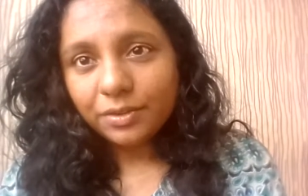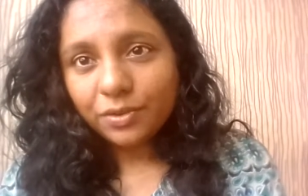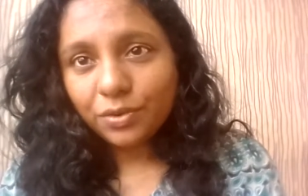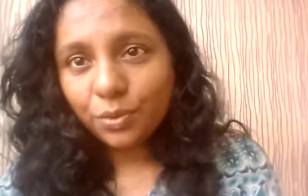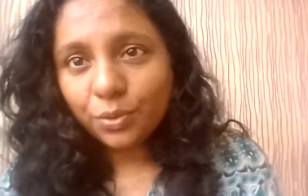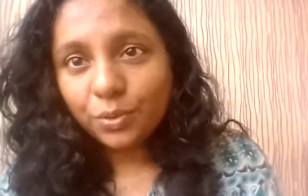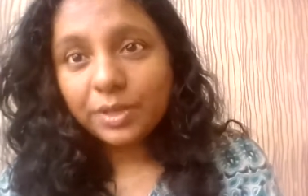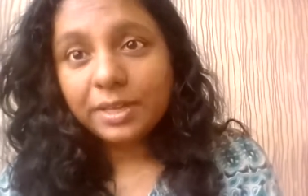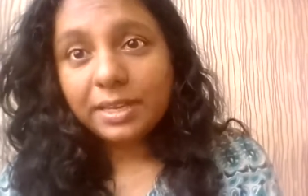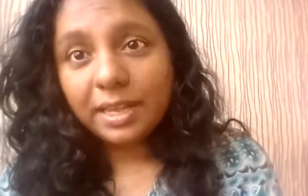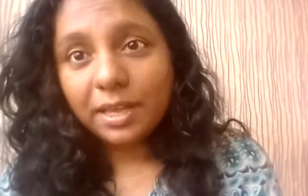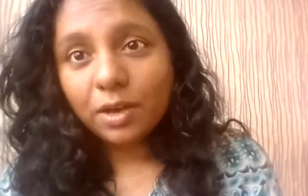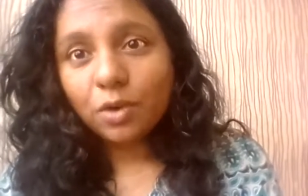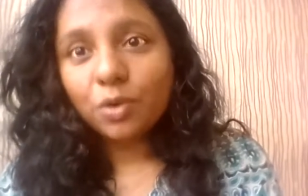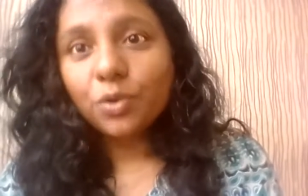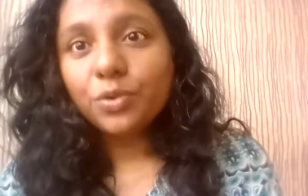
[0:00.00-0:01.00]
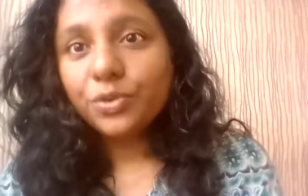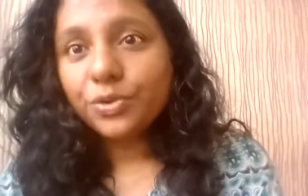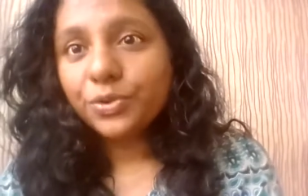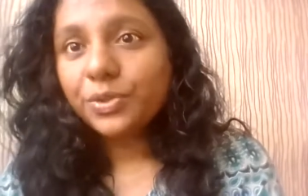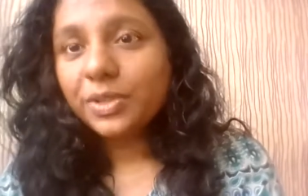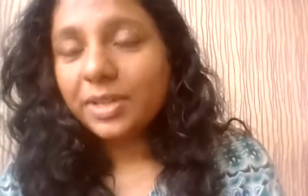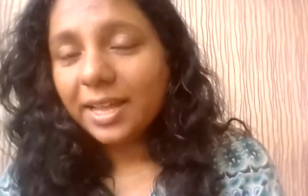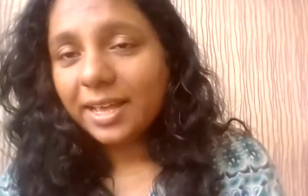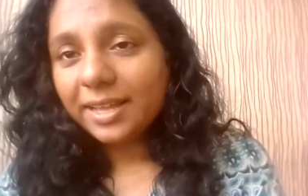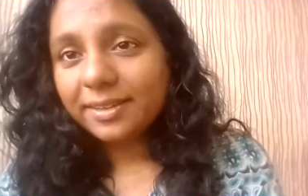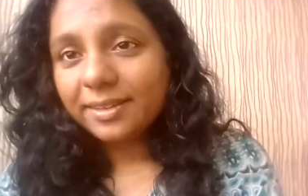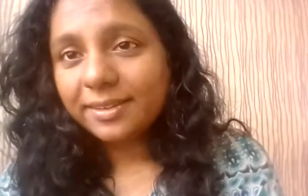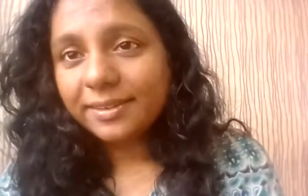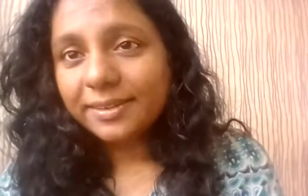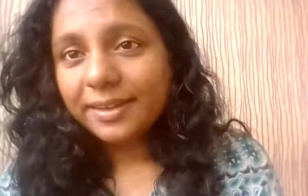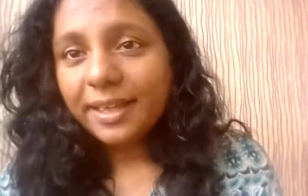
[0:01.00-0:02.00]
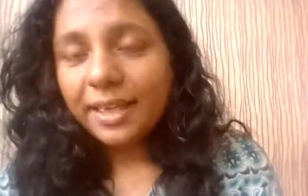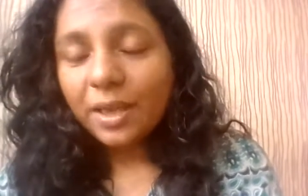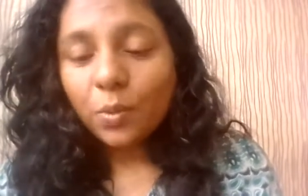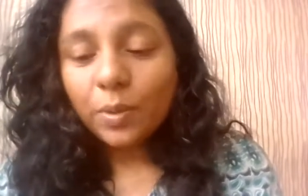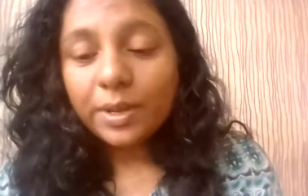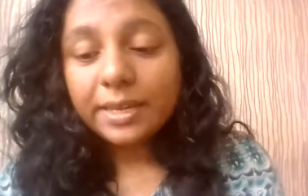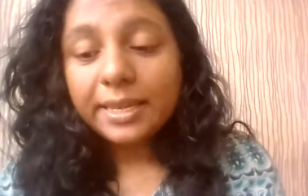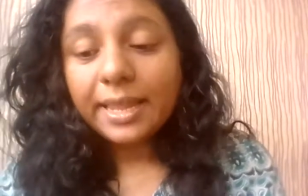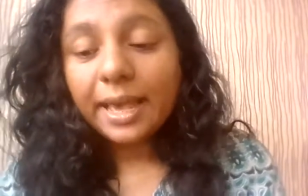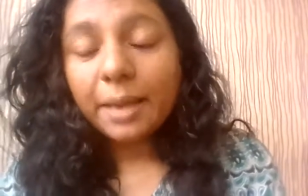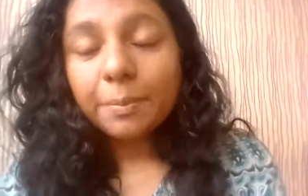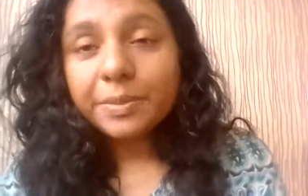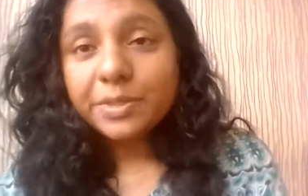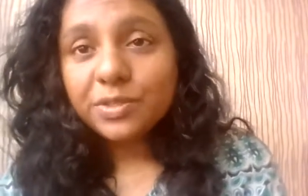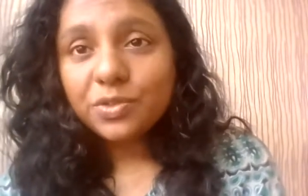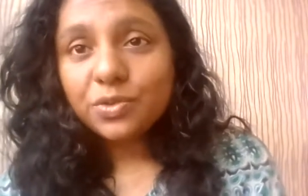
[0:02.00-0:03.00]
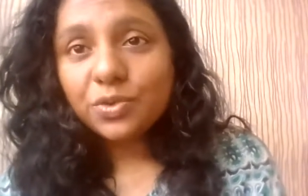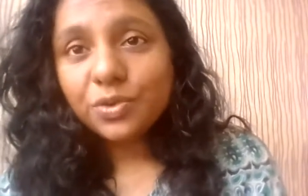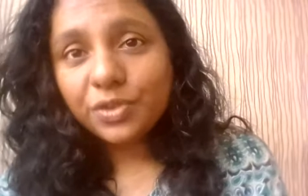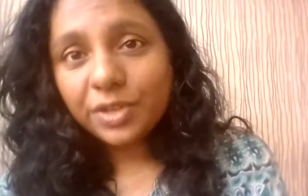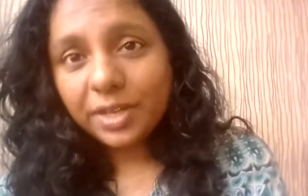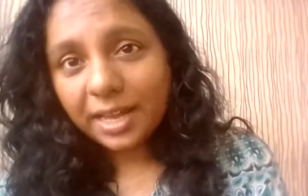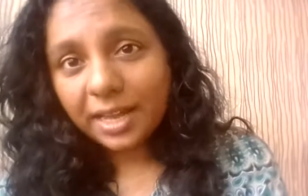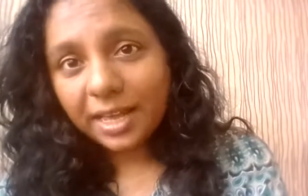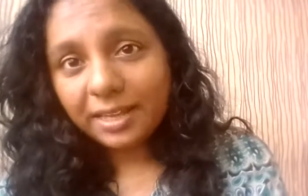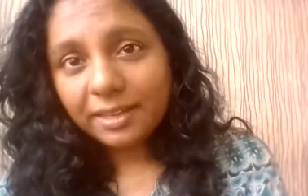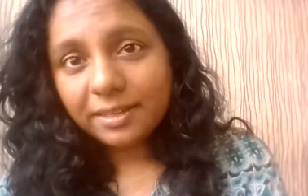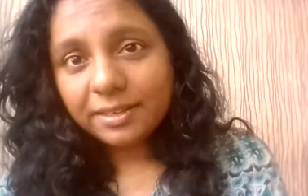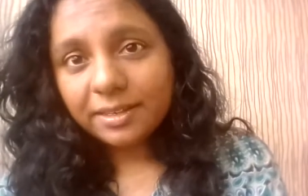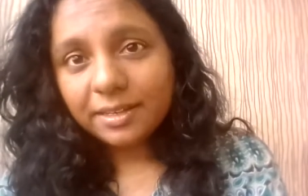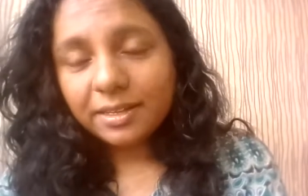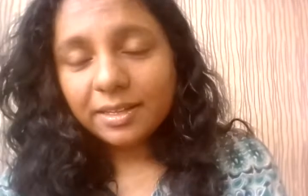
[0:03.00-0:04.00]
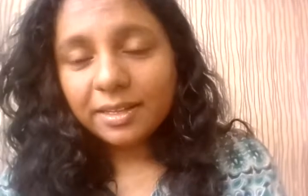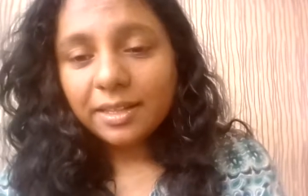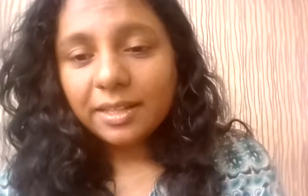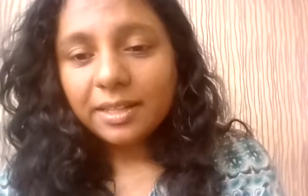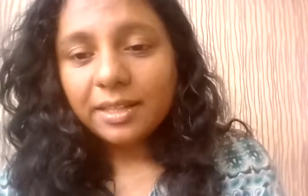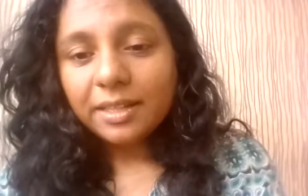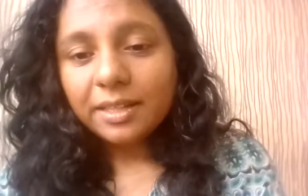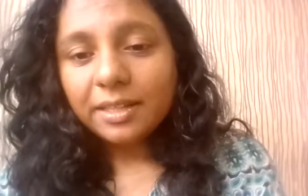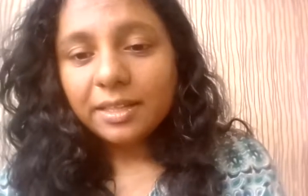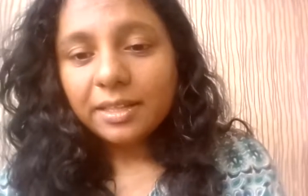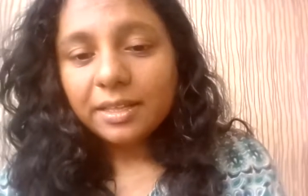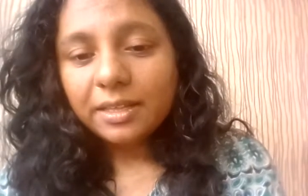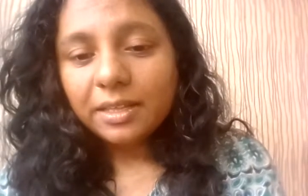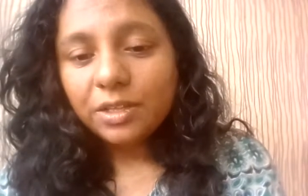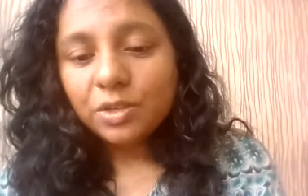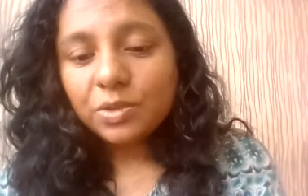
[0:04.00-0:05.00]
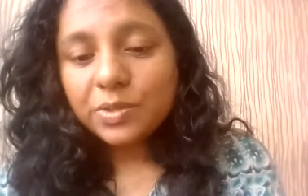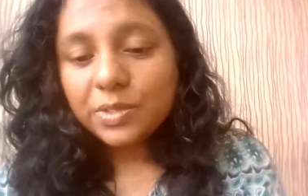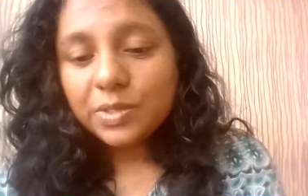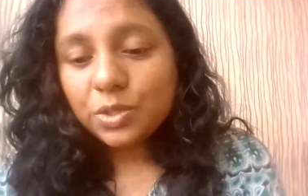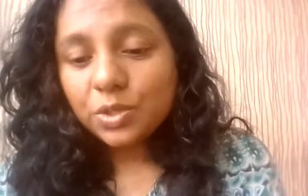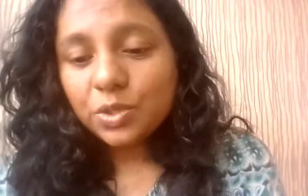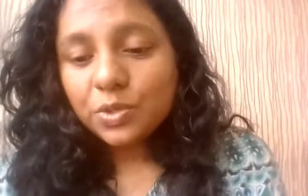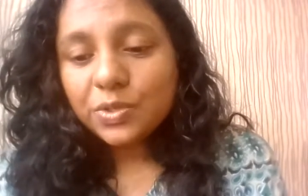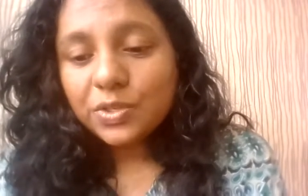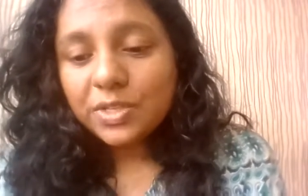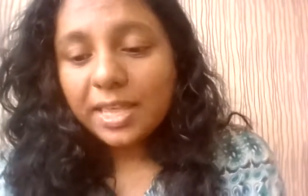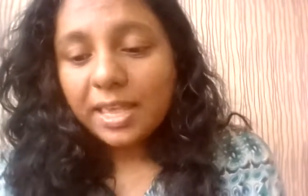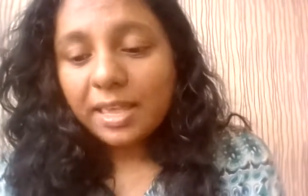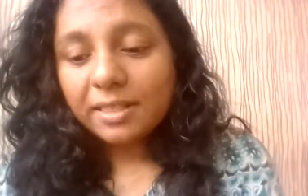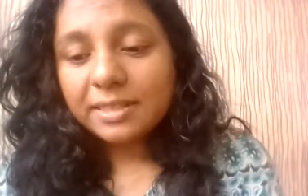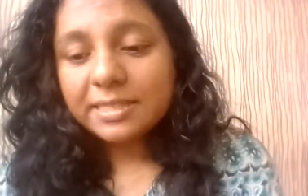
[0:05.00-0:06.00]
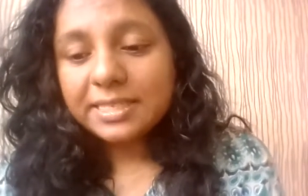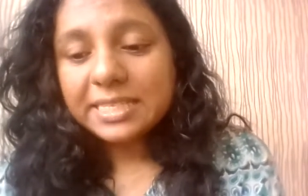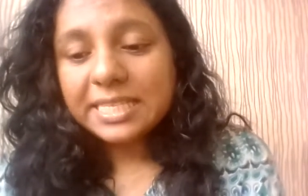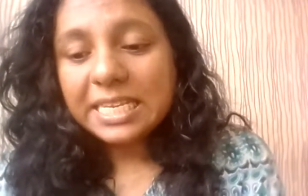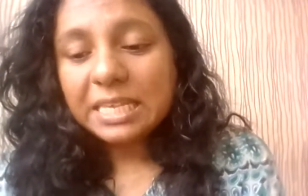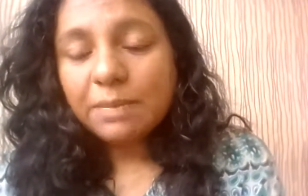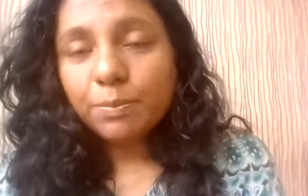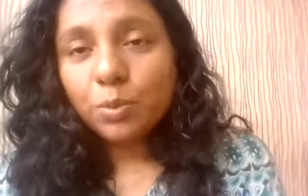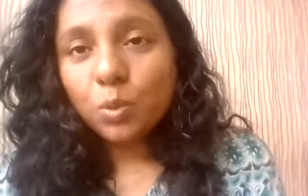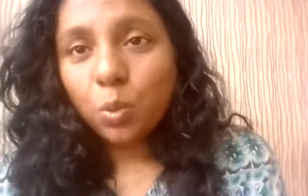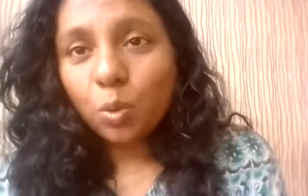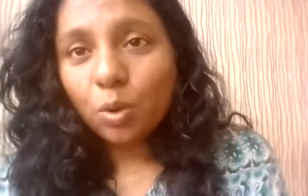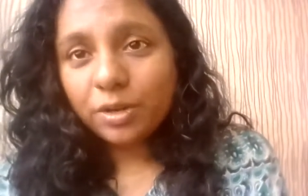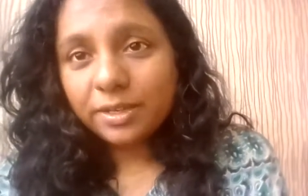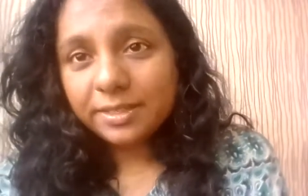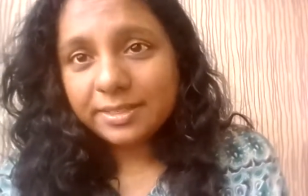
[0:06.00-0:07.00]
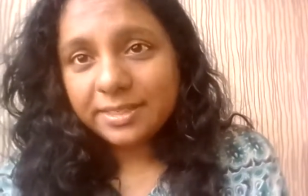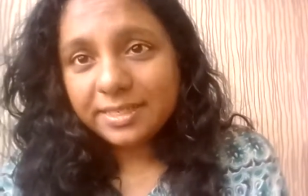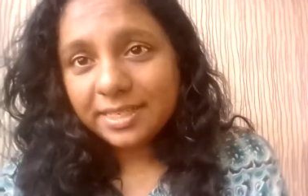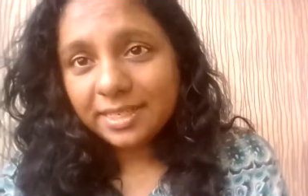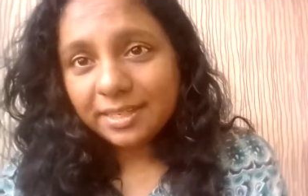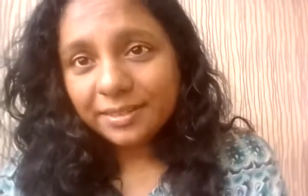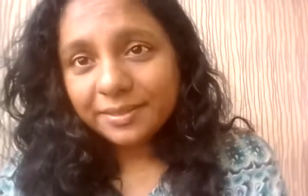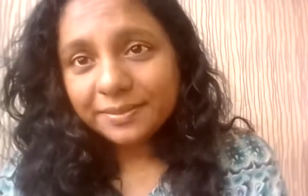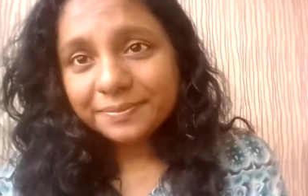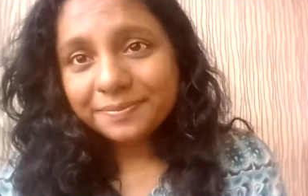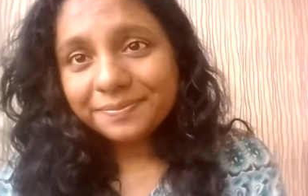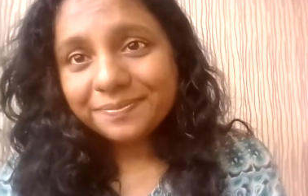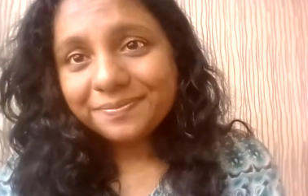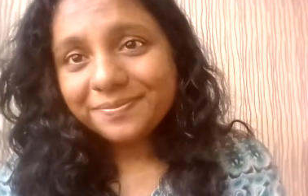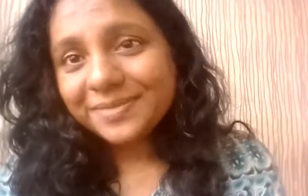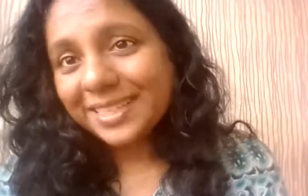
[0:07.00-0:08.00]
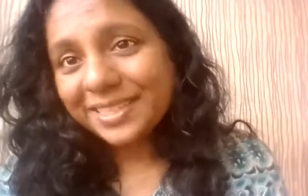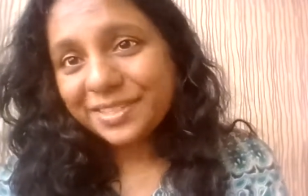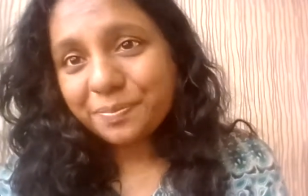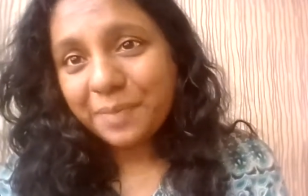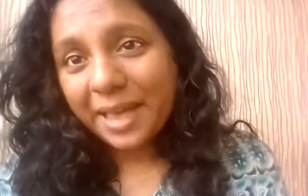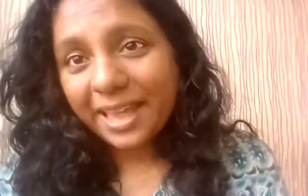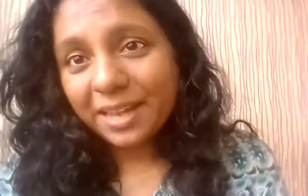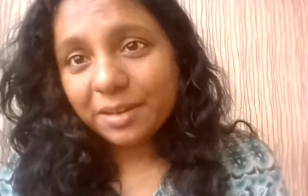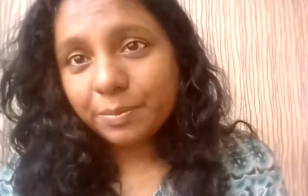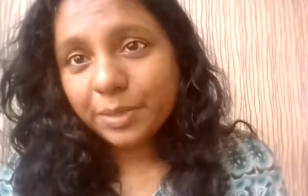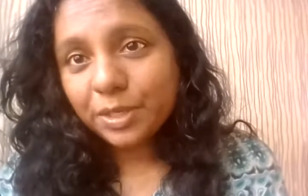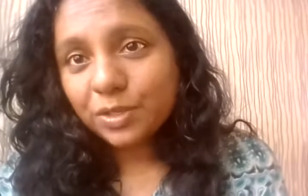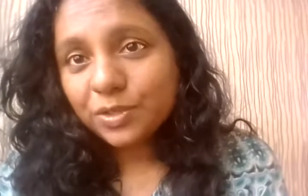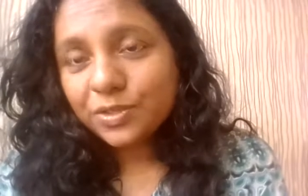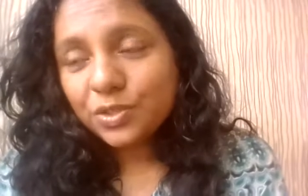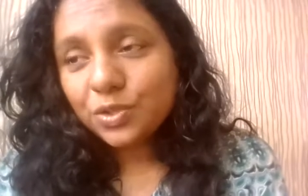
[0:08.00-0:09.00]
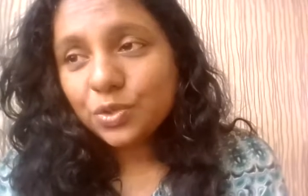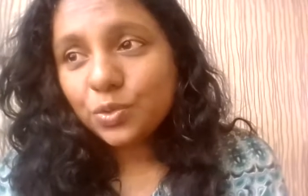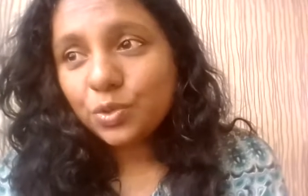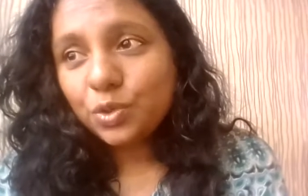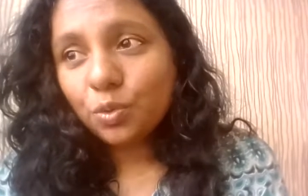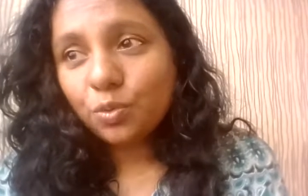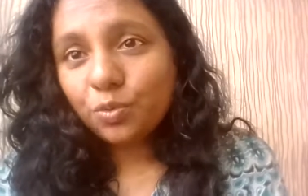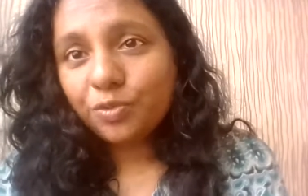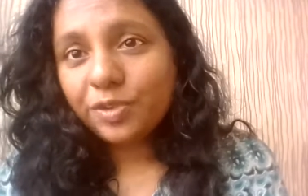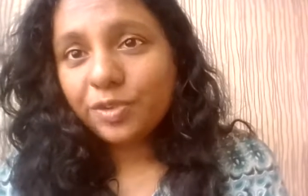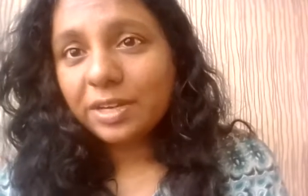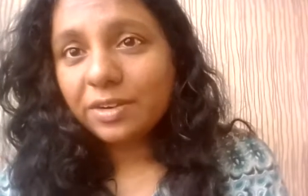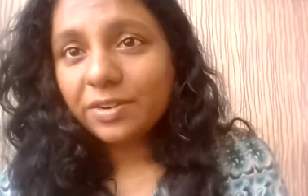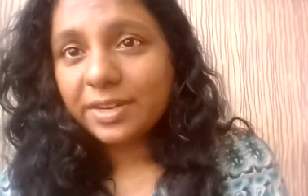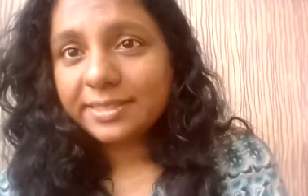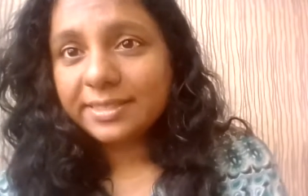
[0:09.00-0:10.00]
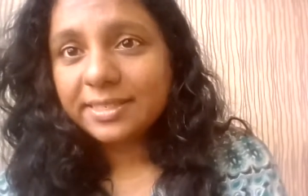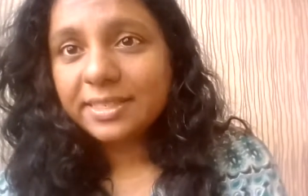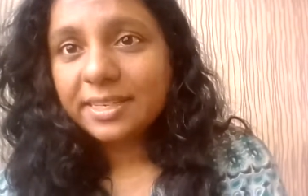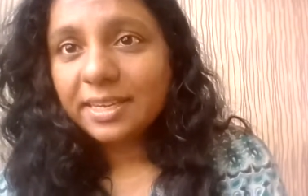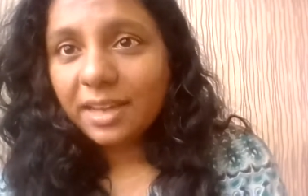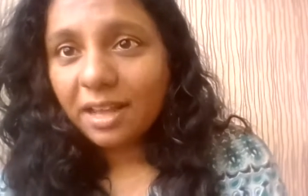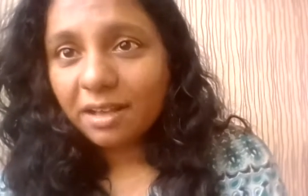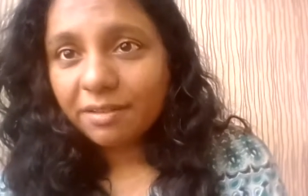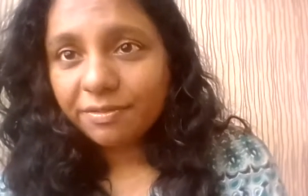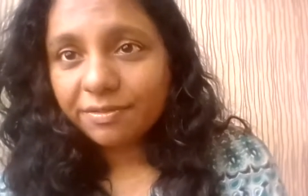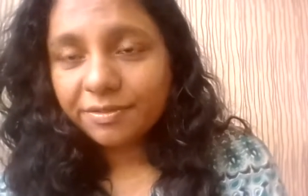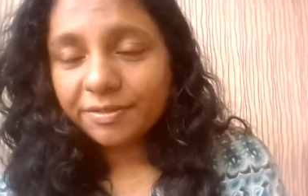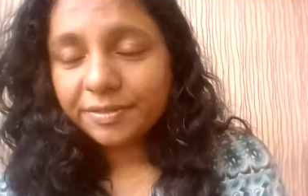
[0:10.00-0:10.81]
through the day or through the night. When it happens through the night, you say the sleep quality is bad because you don't feel rested enough.